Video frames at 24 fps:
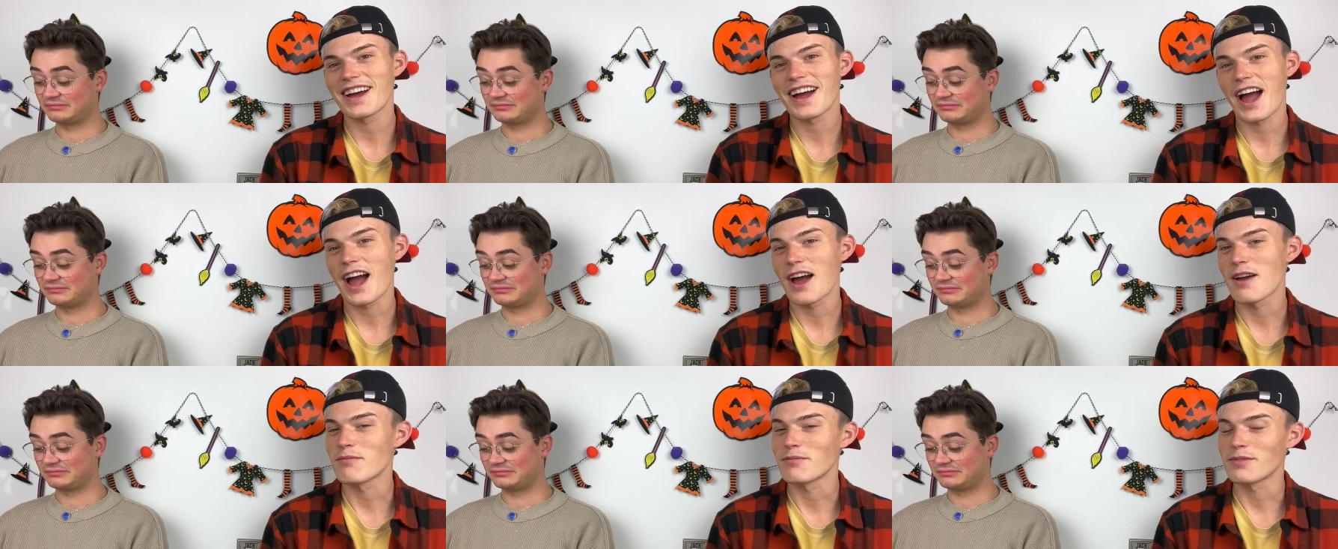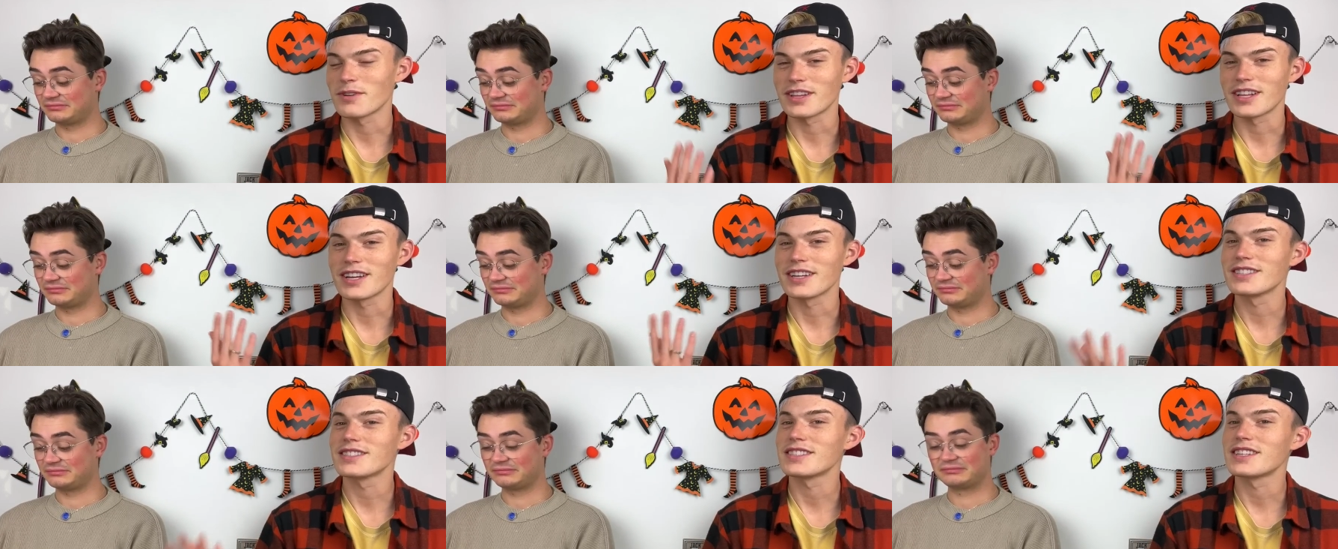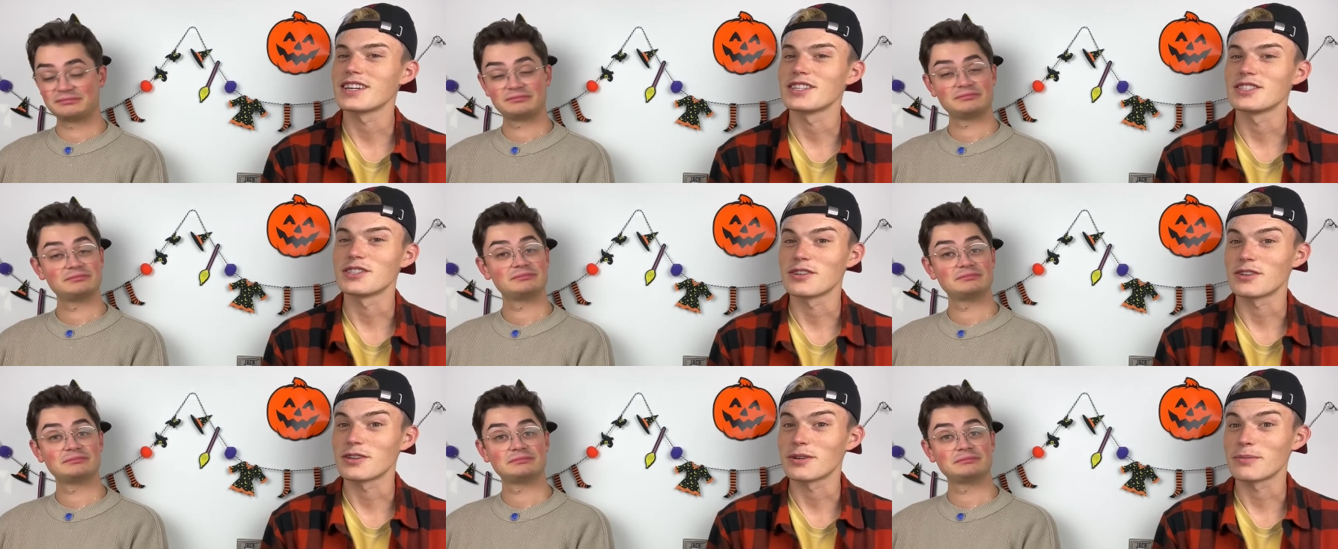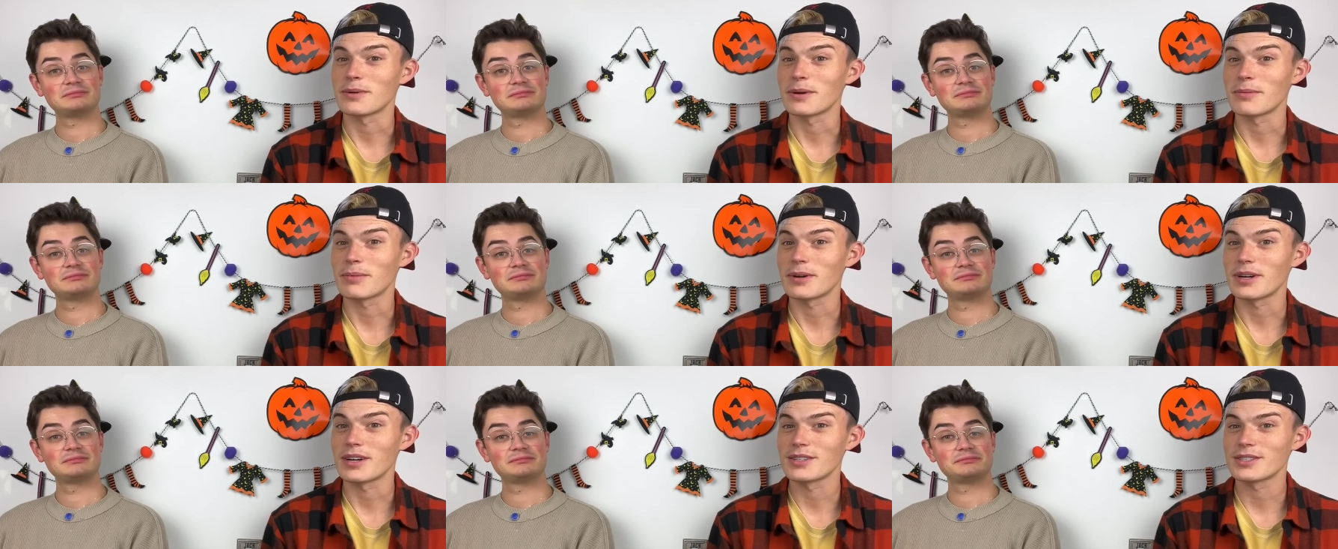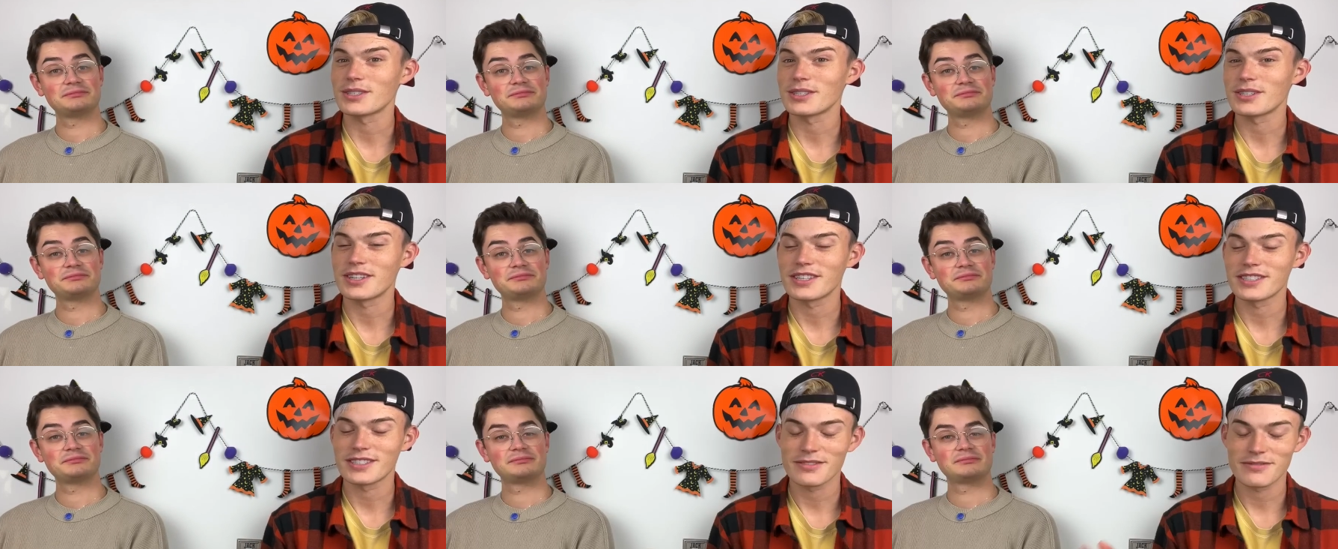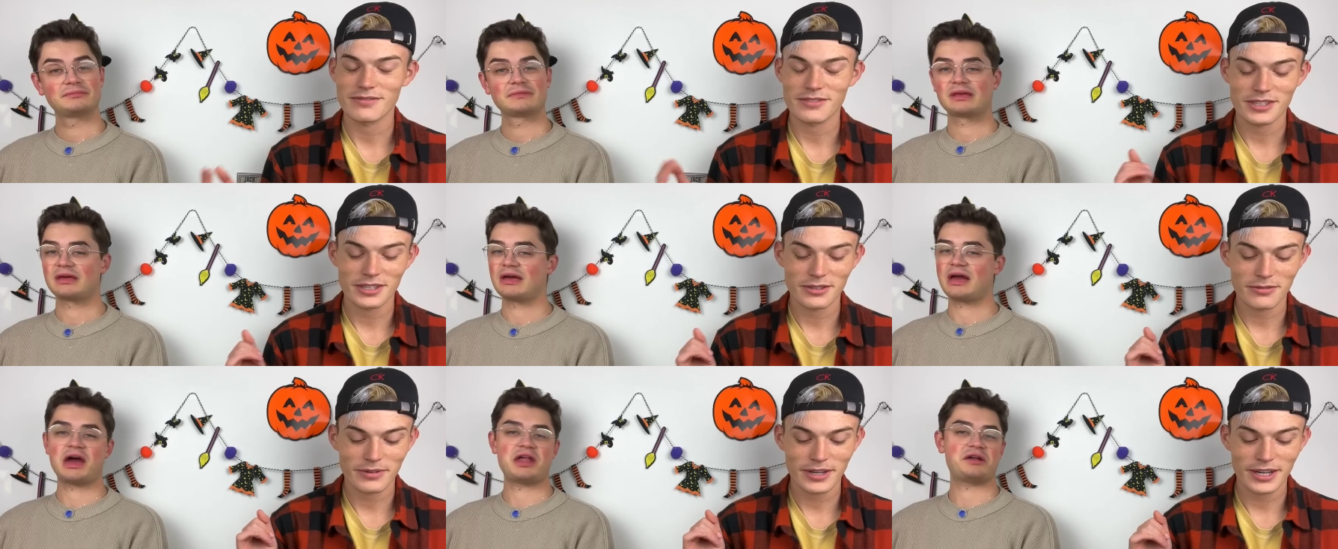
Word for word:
Speaker 1: I'm realizing I don't know my Posh closet very well.